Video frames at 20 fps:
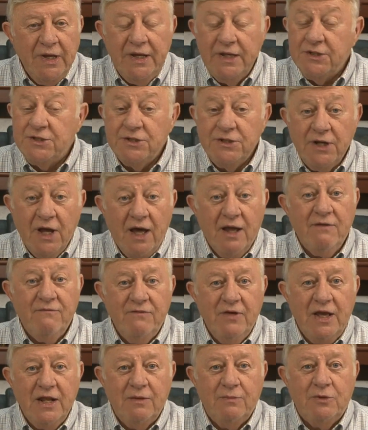It's not
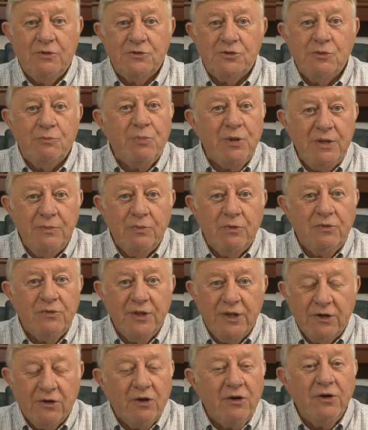available to people
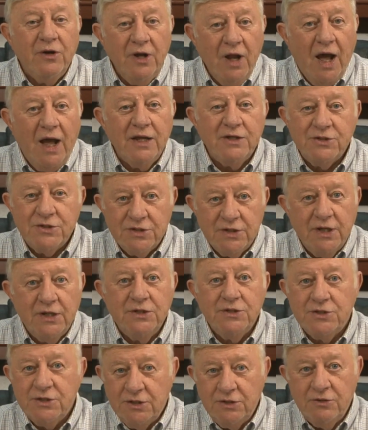that are not
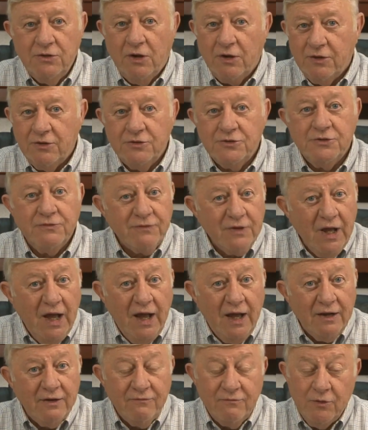sons and daughters of
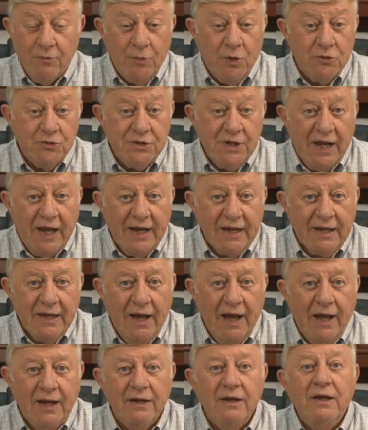God, of the Most High
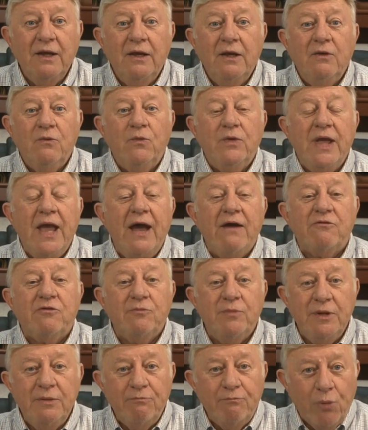God. We have to
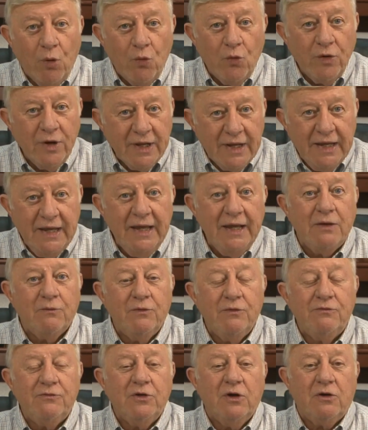be born again.
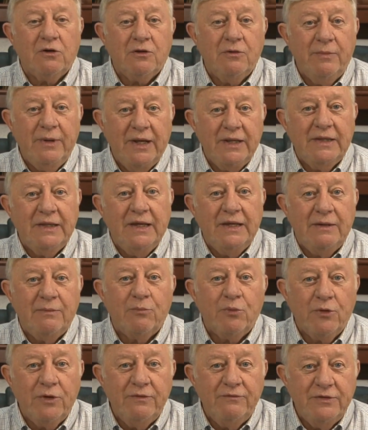We've talked about that in
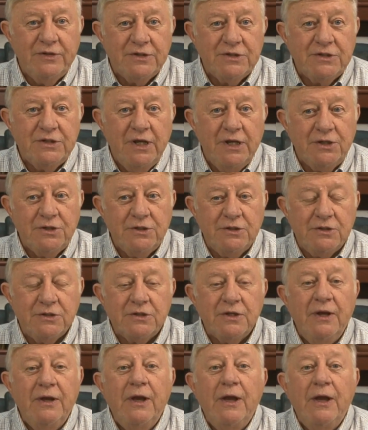previous sessions.